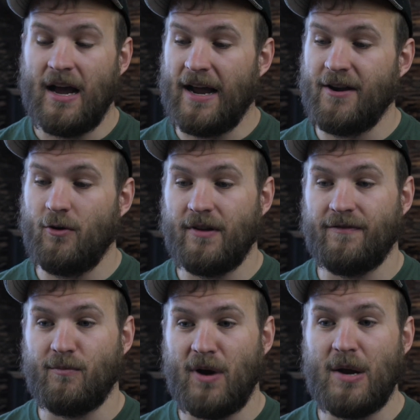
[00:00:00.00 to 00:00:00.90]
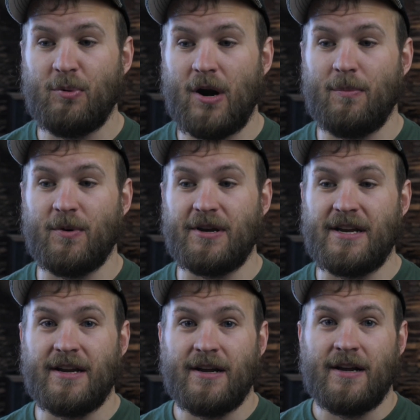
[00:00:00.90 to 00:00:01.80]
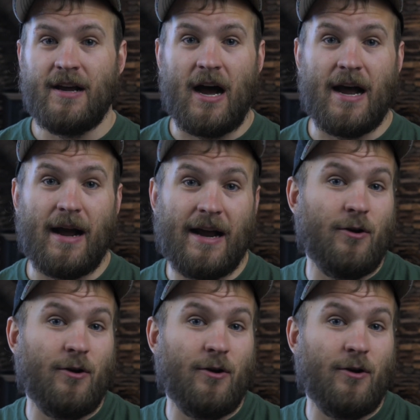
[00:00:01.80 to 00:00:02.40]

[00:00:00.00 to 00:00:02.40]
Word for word: I know that for my property, I